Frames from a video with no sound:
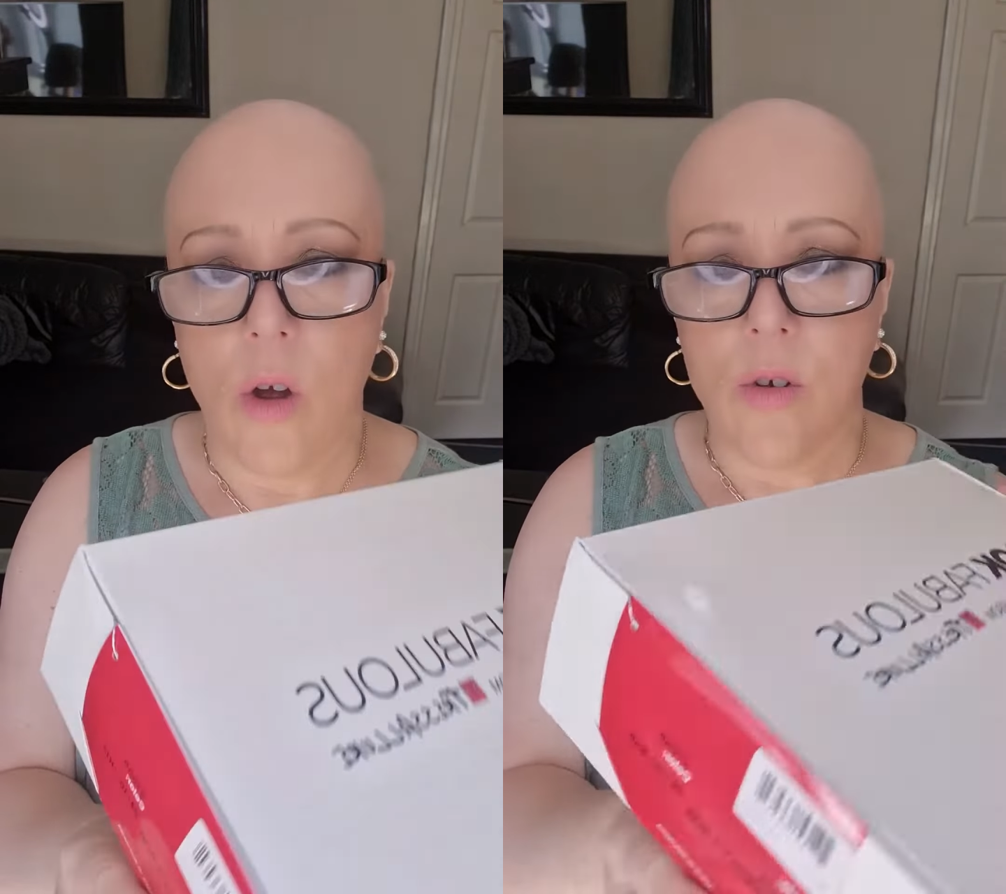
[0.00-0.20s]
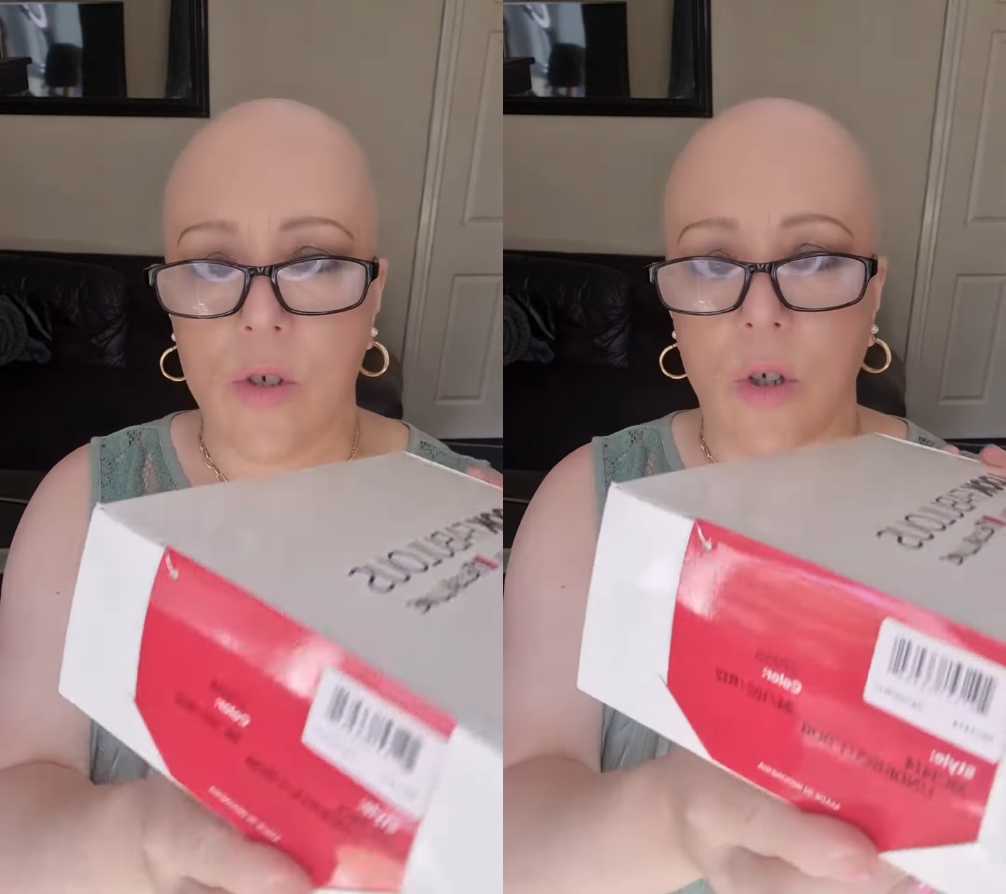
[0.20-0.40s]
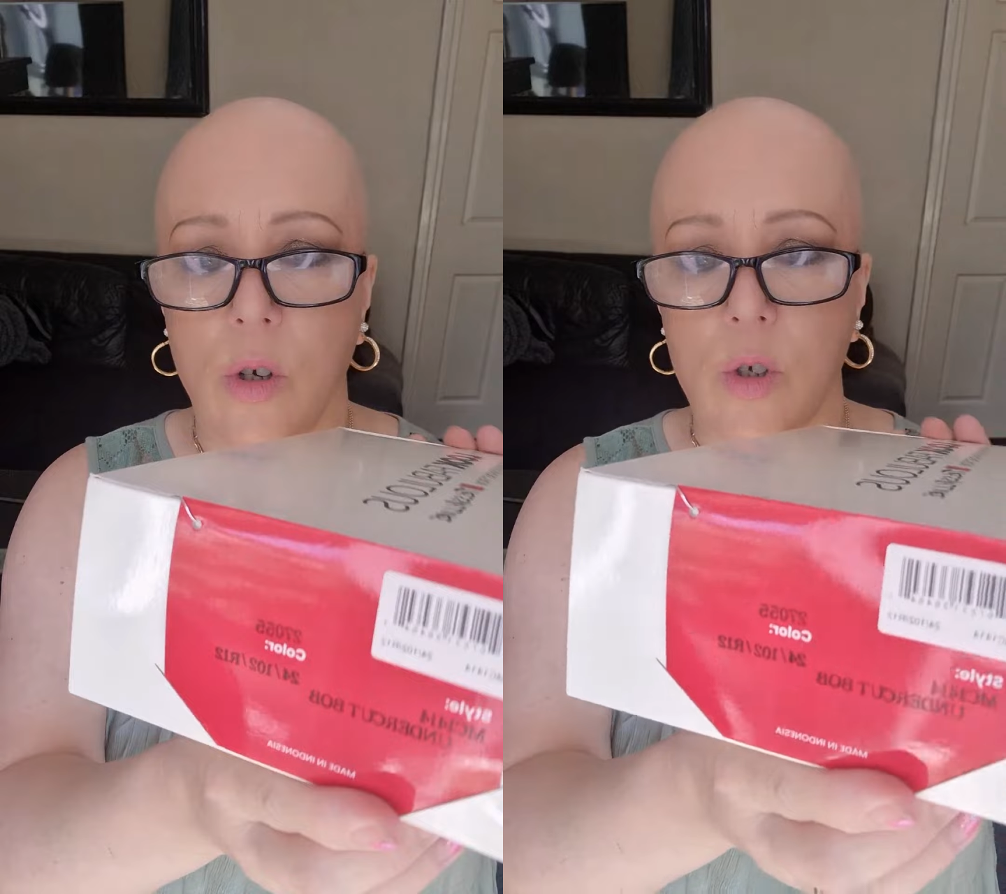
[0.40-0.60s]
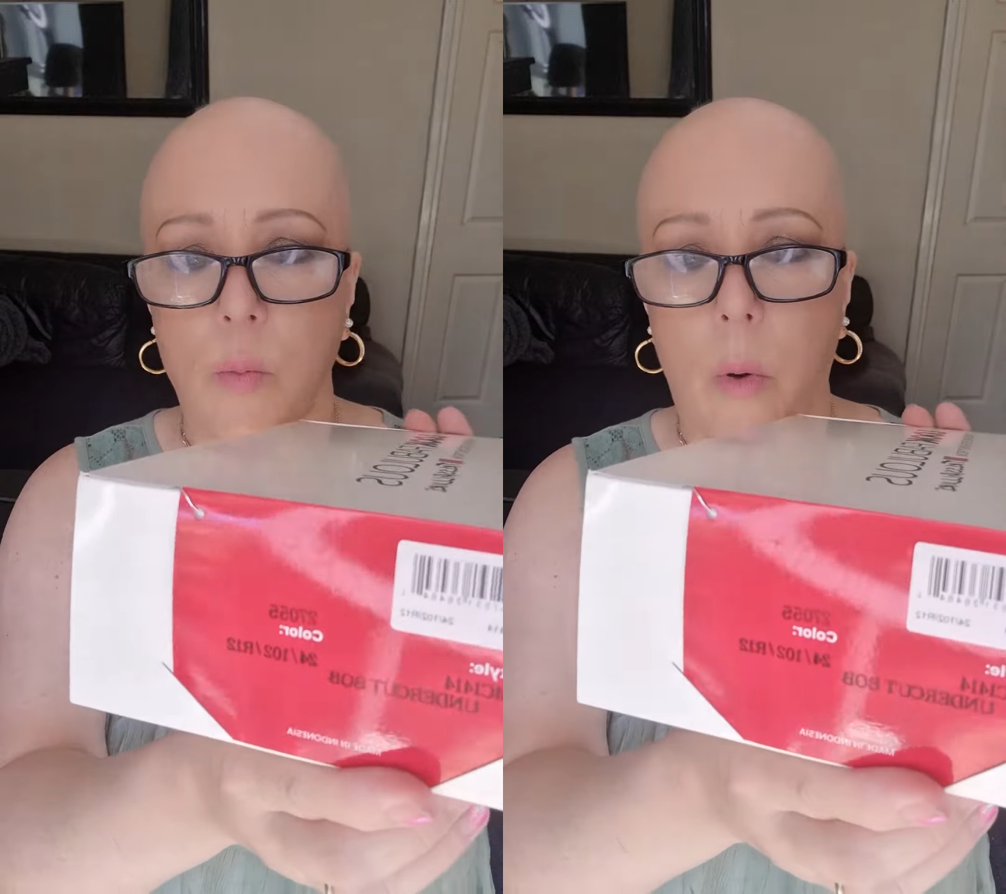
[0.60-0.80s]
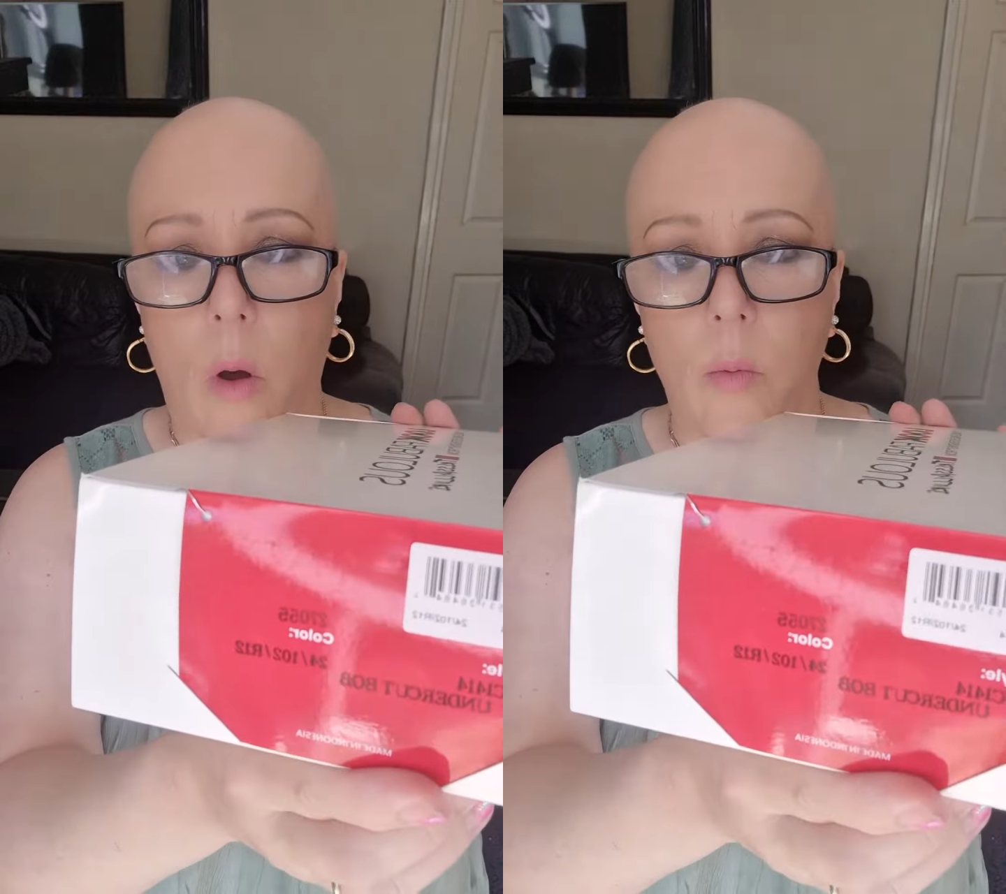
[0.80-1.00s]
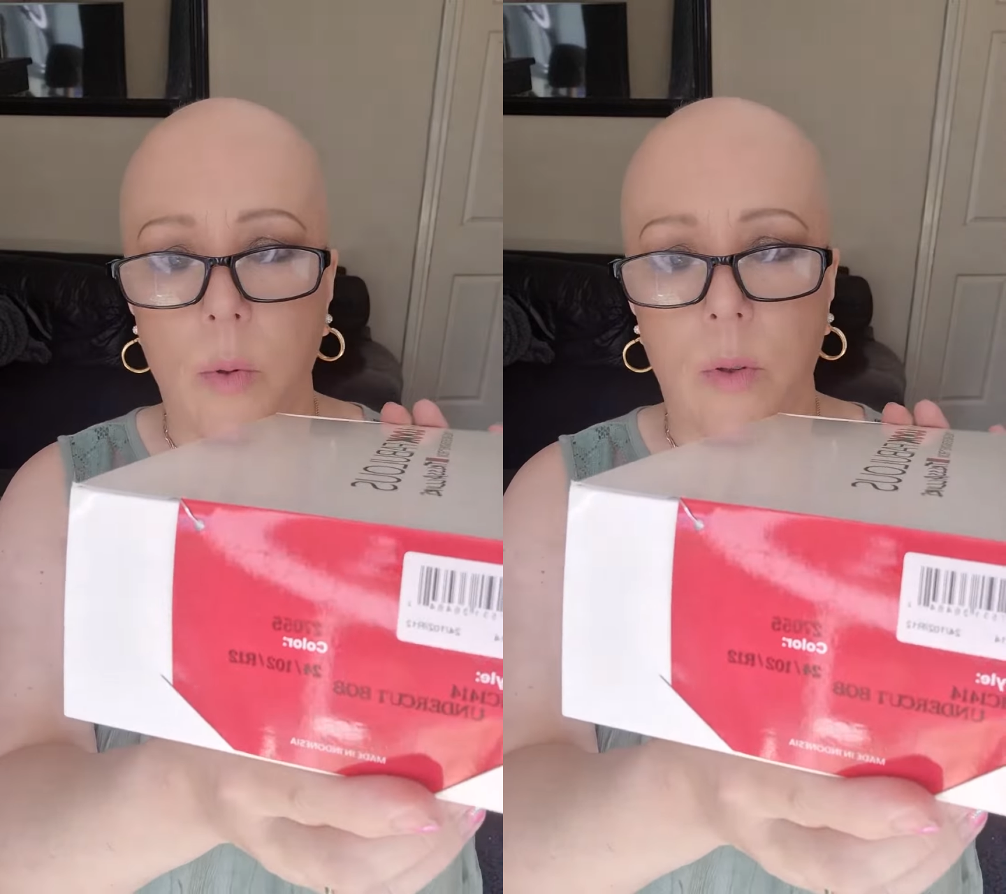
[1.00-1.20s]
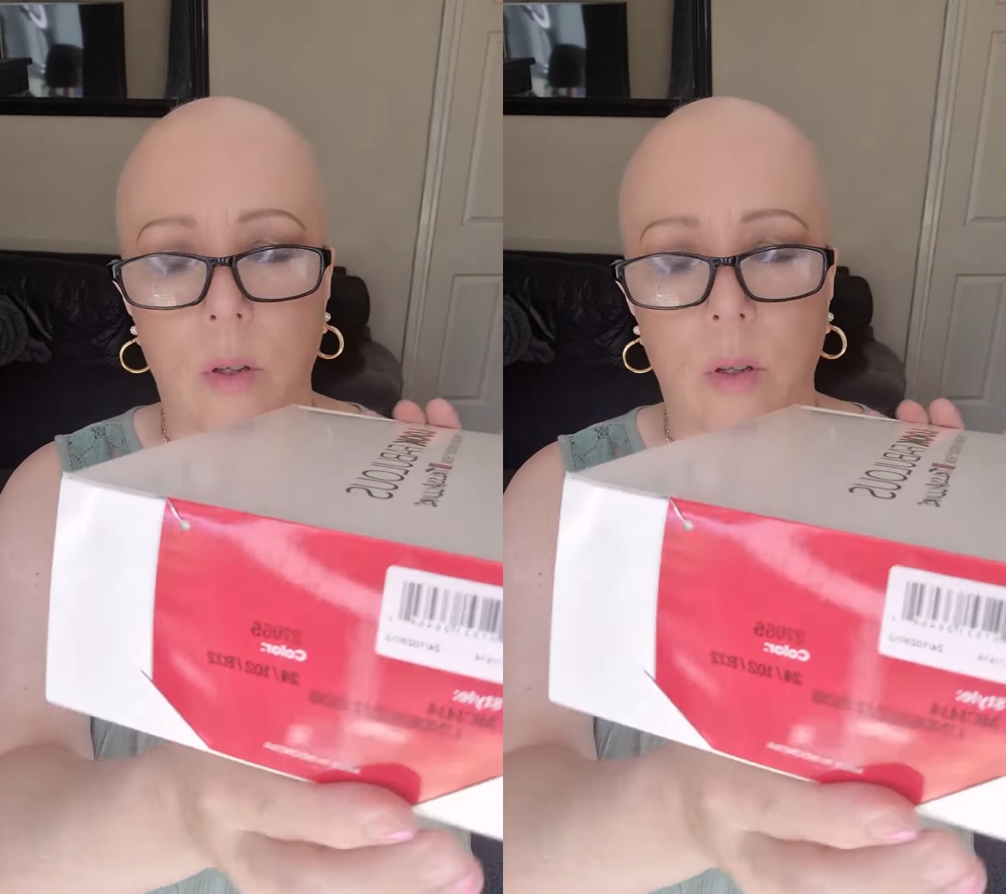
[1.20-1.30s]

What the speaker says: Undercut Bob,